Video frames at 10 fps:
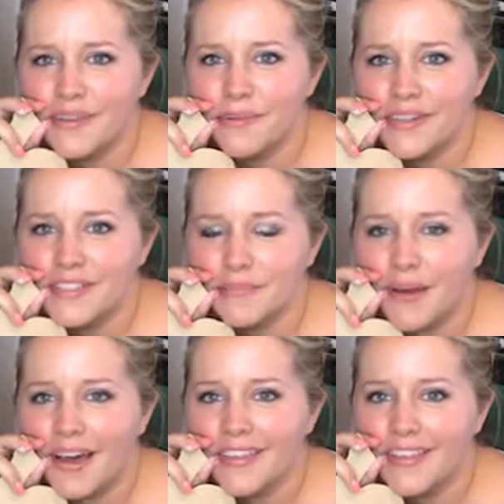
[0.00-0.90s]
You want to
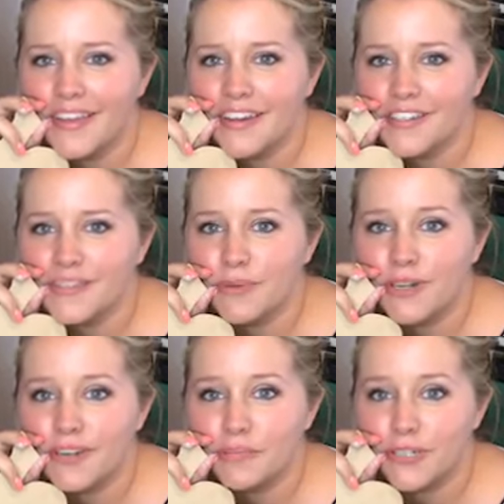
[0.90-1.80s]
buy the letters.
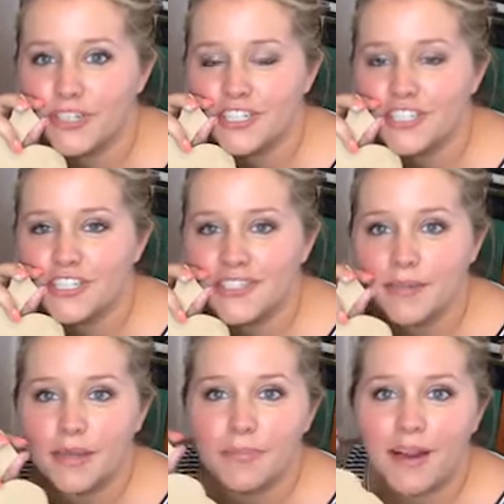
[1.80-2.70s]
Well, Patricia, just
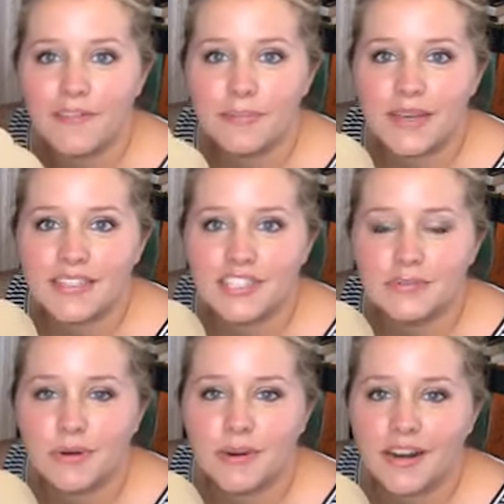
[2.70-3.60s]
send me a private message
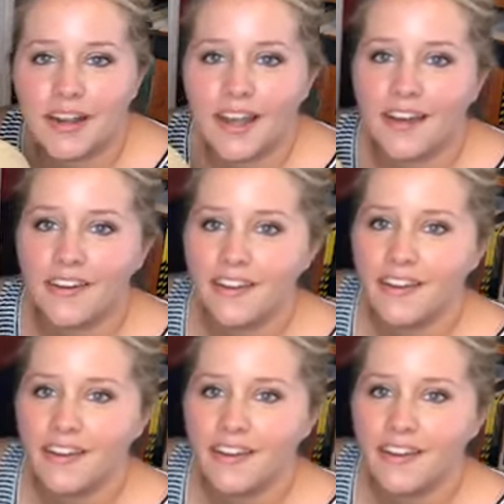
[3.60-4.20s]
and we'll work it out.